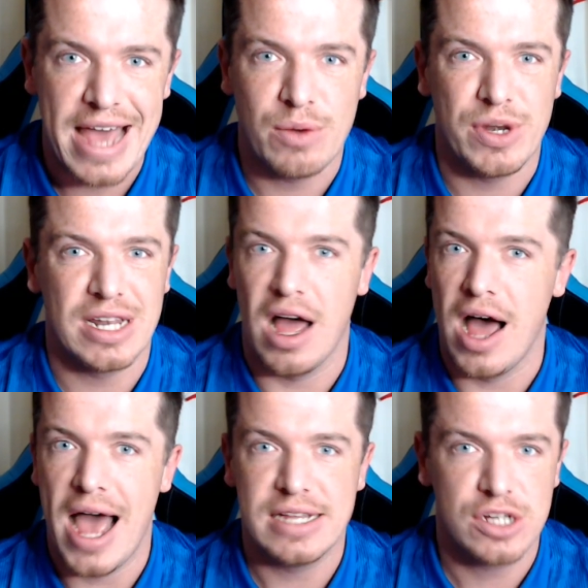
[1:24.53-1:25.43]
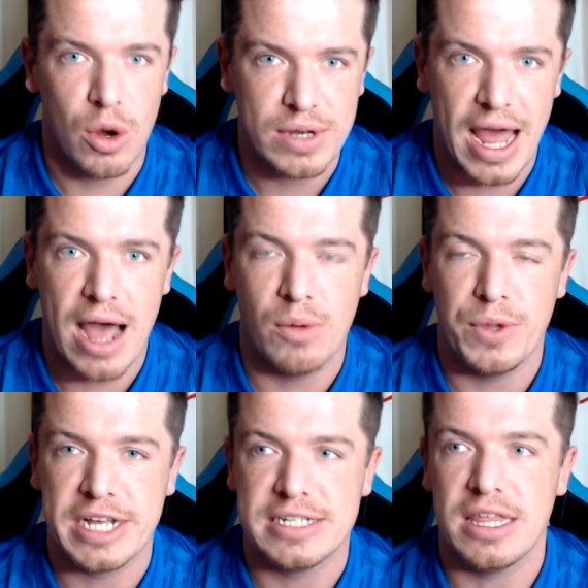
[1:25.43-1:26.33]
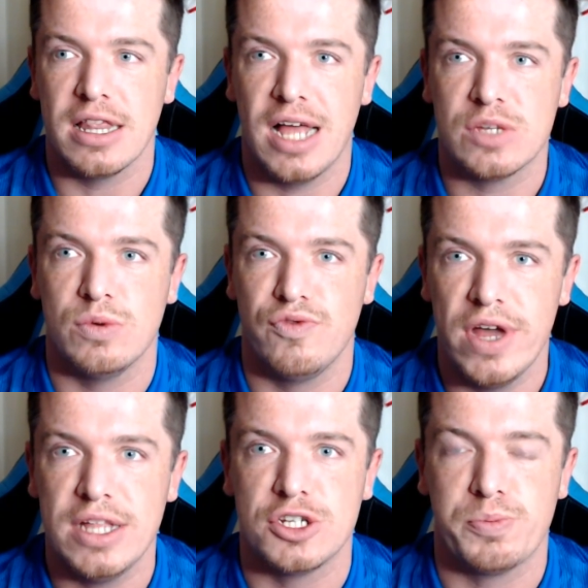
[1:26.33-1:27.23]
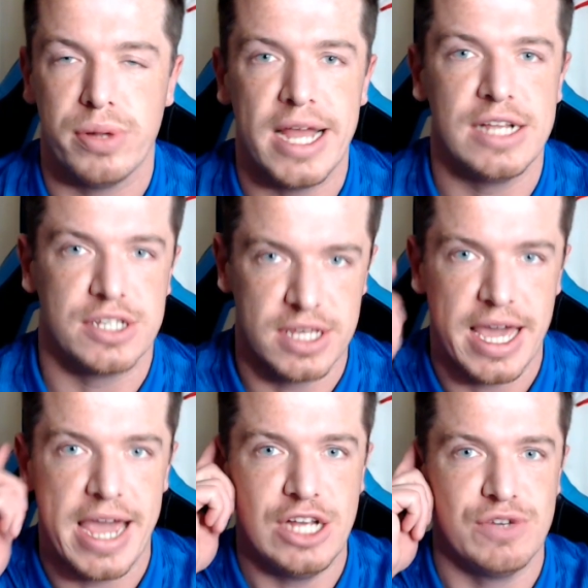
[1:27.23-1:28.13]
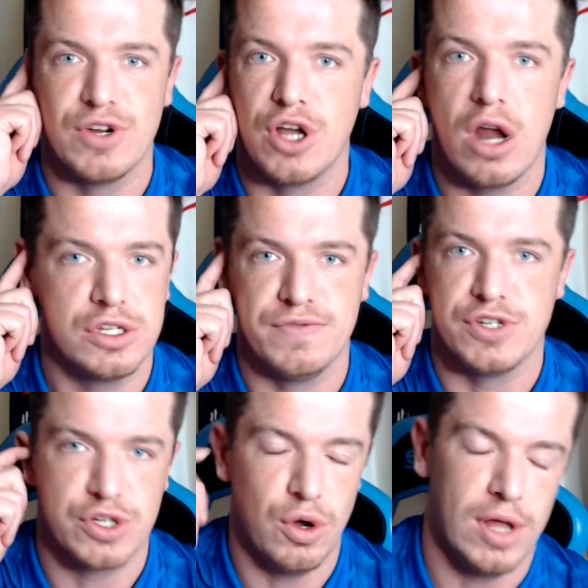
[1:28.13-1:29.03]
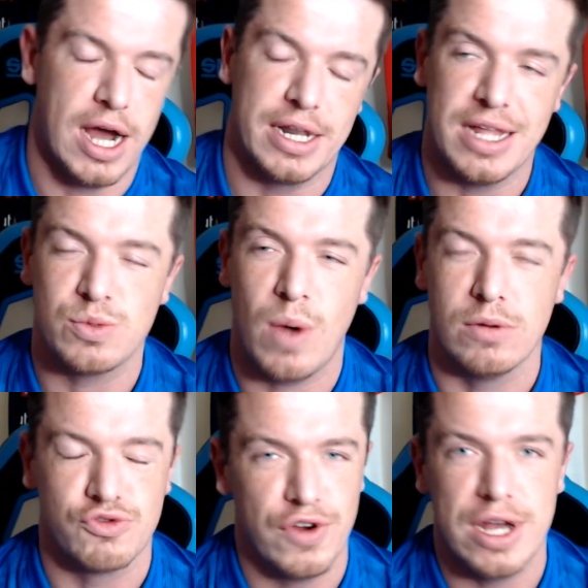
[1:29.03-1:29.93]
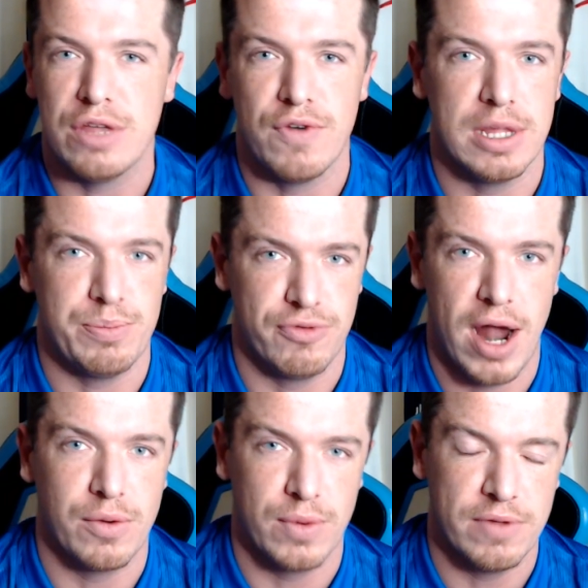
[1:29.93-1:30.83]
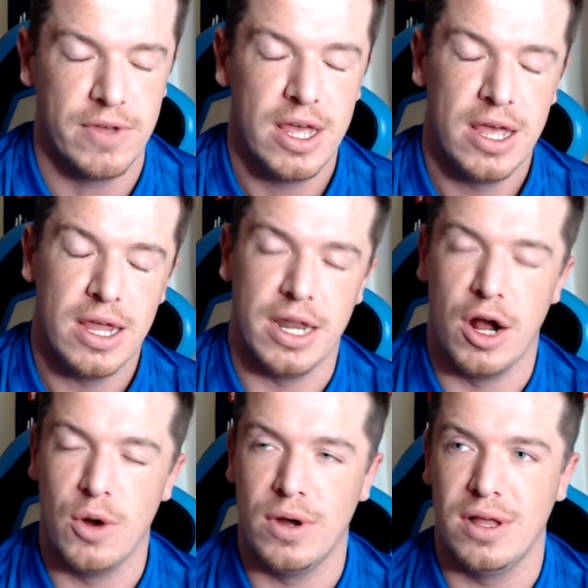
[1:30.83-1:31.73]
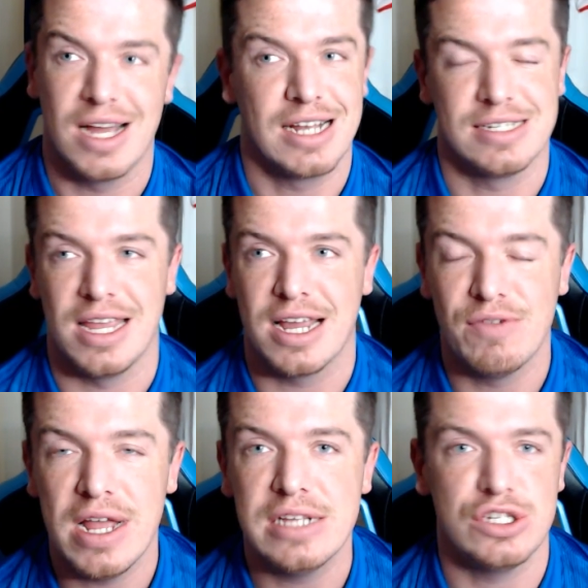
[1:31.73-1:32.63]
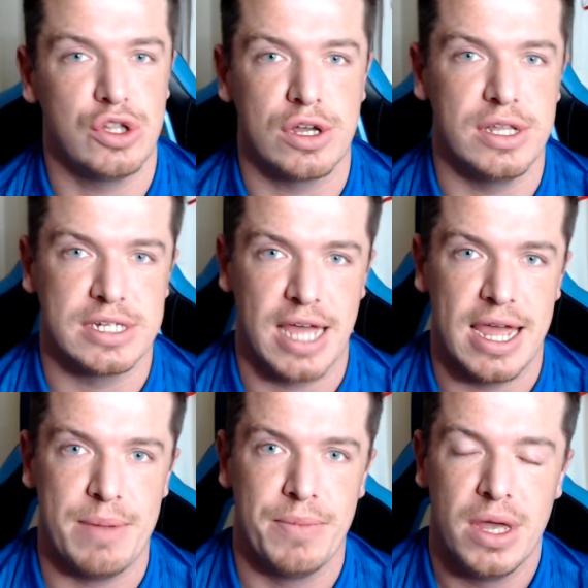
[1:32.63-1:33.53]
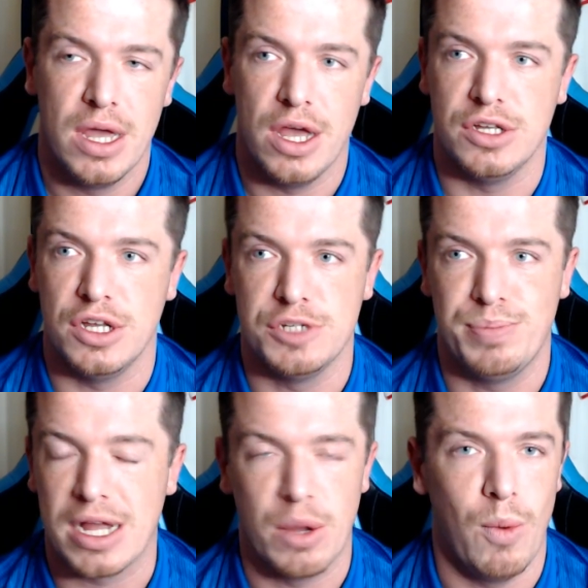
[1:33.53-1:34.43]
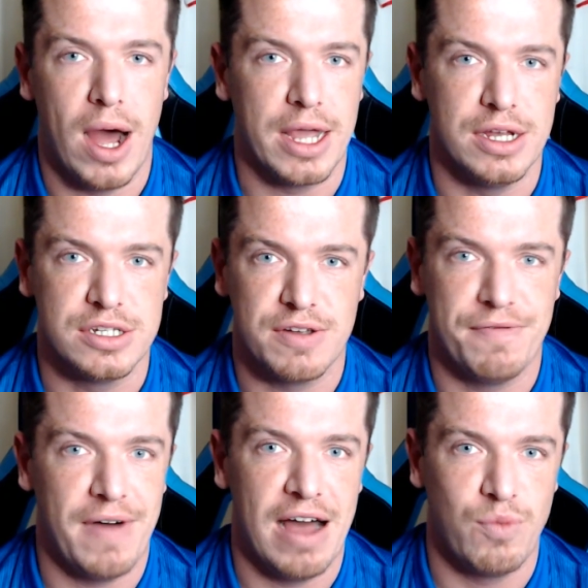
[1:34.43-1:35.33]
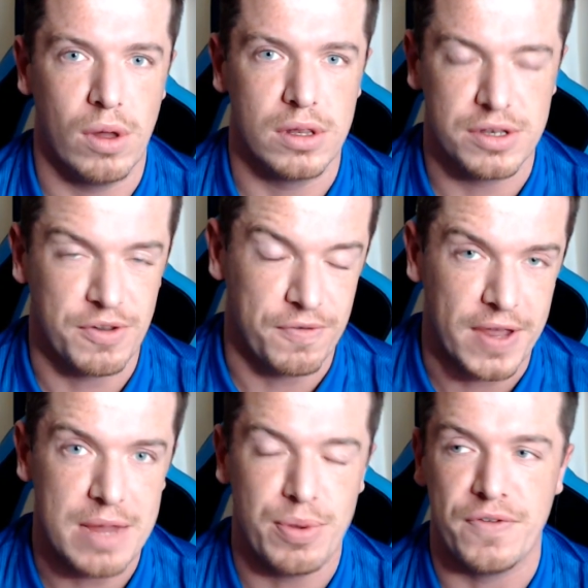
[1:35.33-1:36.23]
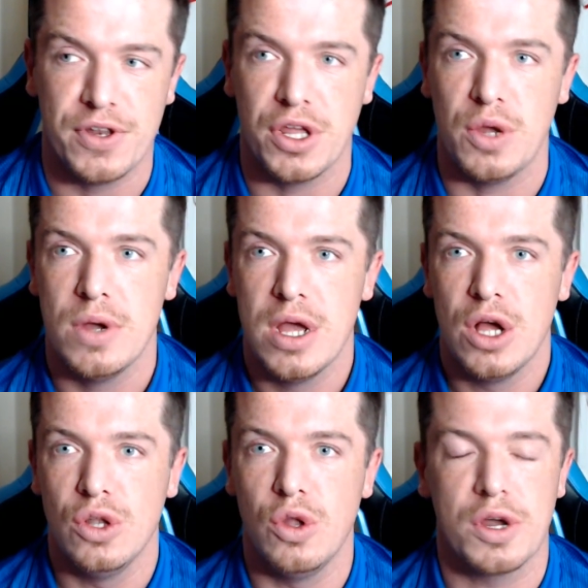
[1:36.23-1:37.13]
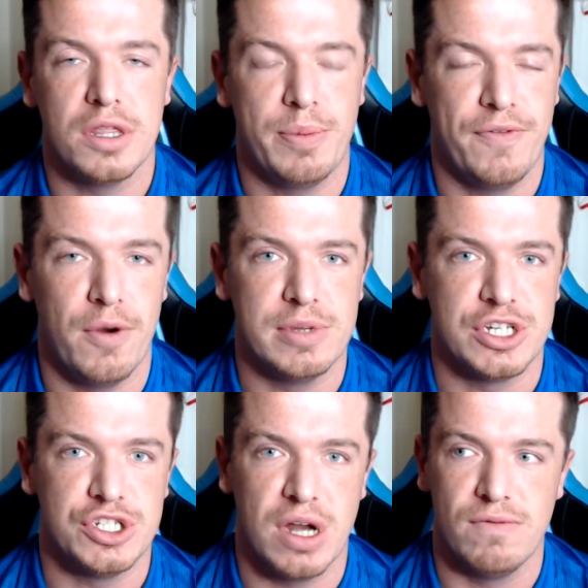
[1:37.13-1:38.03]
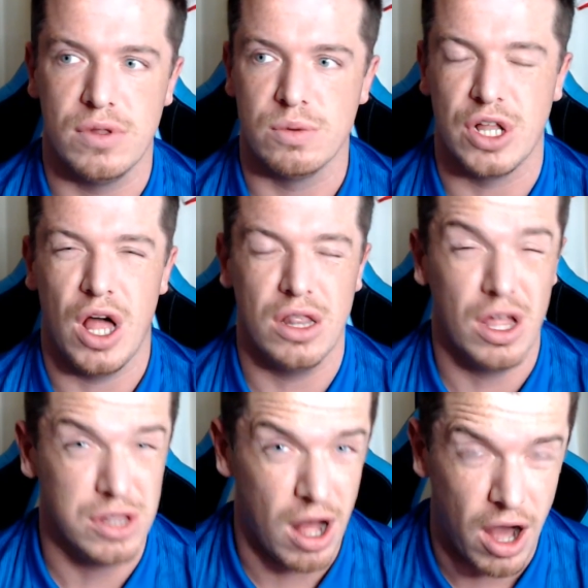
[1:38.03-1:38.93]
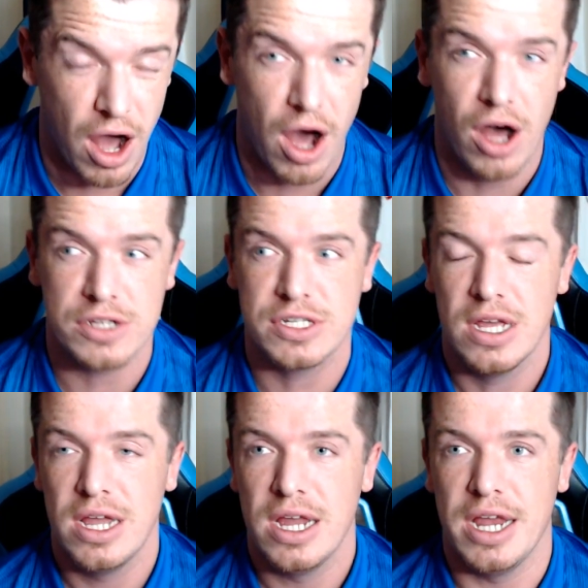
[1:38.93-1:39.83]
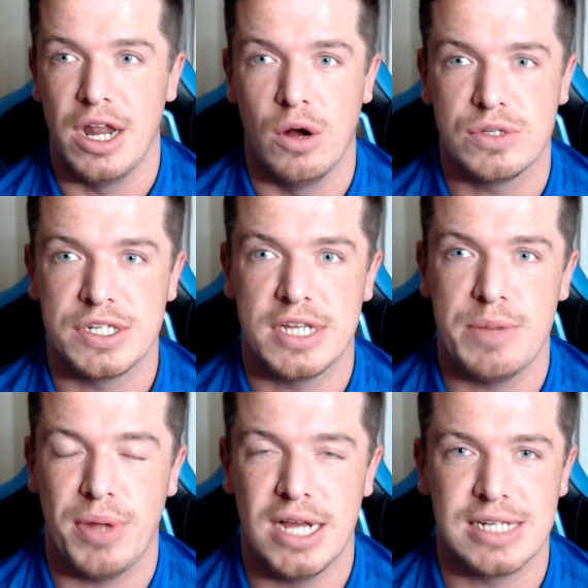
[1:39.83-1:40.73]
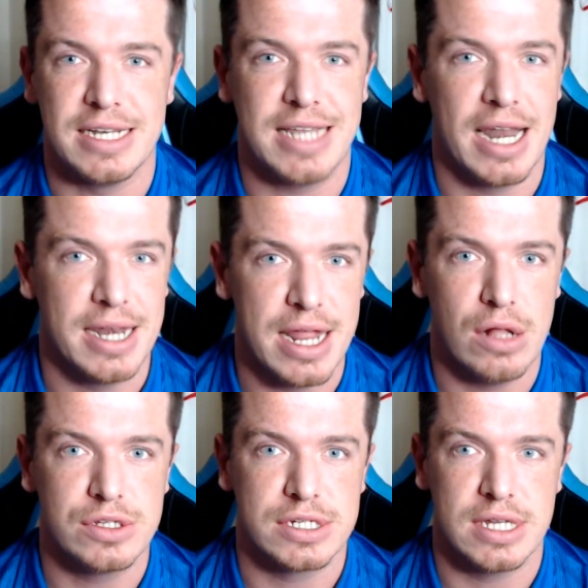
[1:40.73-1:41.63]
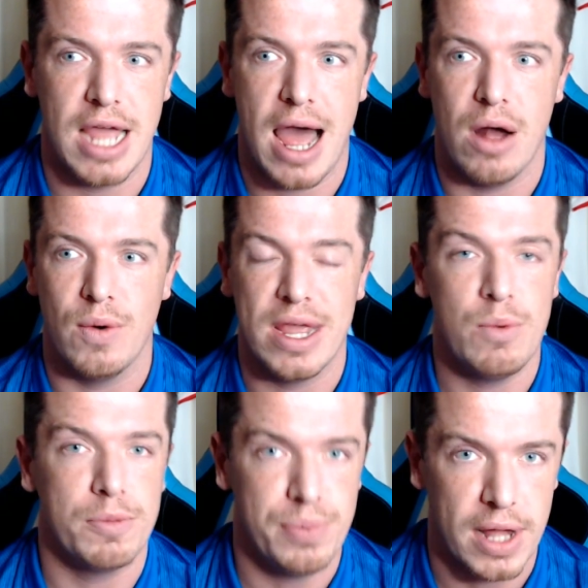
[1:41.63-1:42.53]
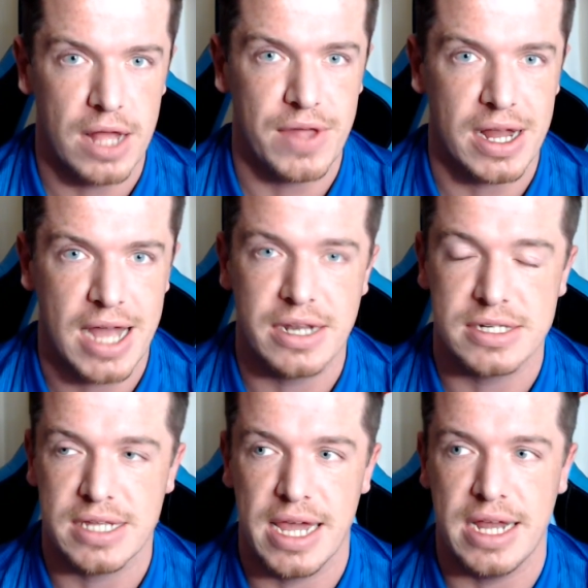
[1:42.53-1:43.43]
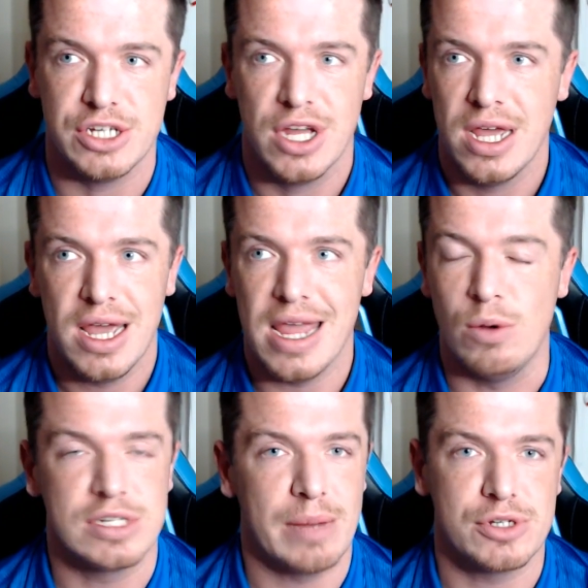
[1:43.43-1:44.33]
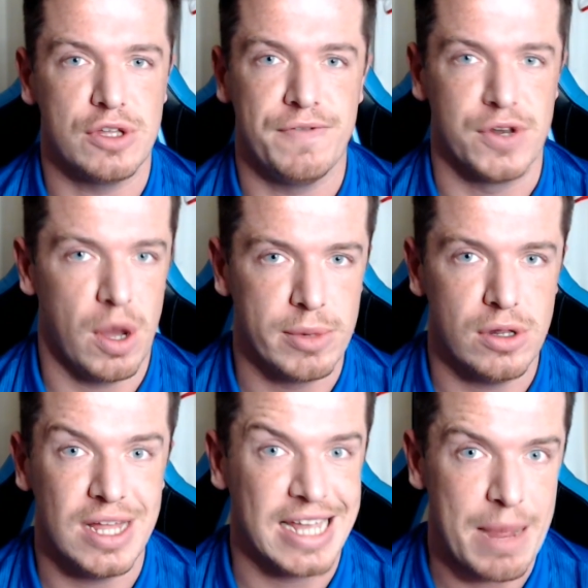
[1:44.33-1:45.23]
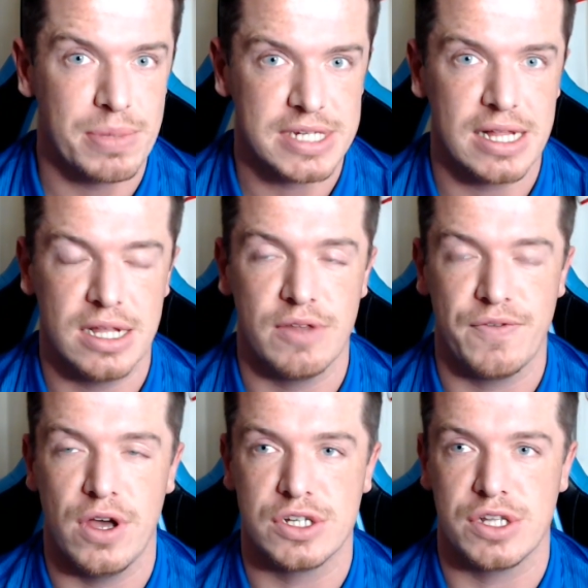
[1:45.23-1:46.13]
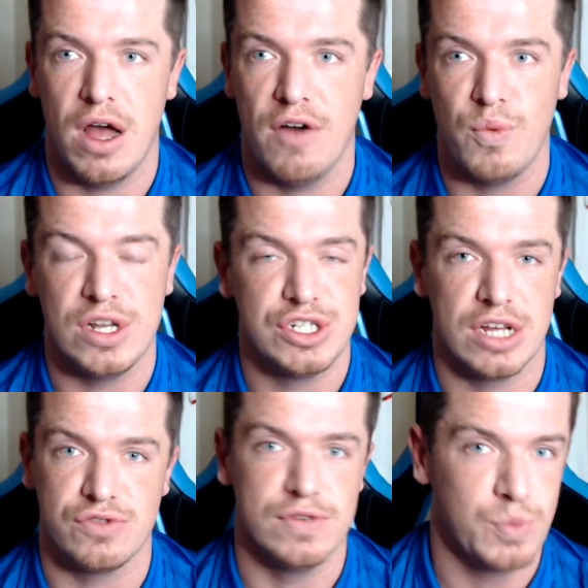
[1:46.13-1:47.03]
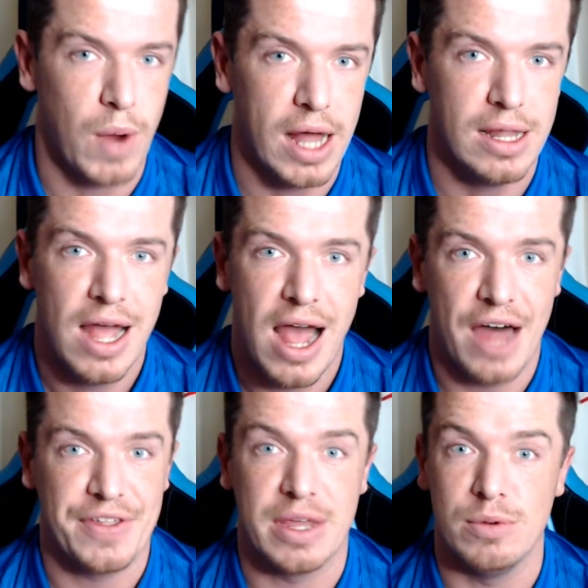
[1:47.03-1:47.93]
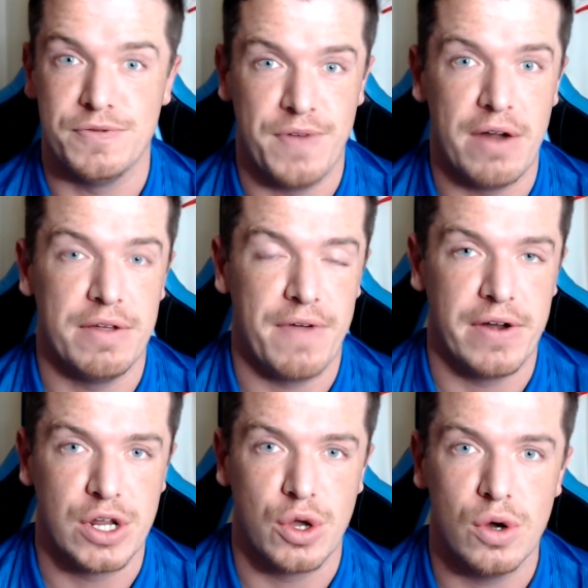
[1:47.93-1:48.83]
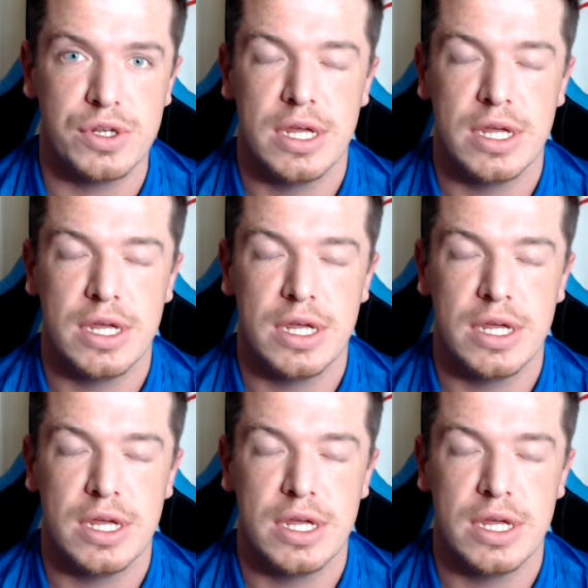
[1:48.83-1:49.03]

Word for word: We didn't let our heads go down. You can see that the lads were really just playing to the occasion regardless of the scoreline. And that's what I was really, really proud with. You know, uh, like I said, you can easily just look at this game as black and white as a 5-1 defeat. But if you do look at the performance in general, there was a lot, a lot of heart. You know, to see players like Dan Neil, to see how he would play on that kind of stage, he was absolutely phenomenal. Again, particularly in the first half. Winchester as well, I think he was very, very good.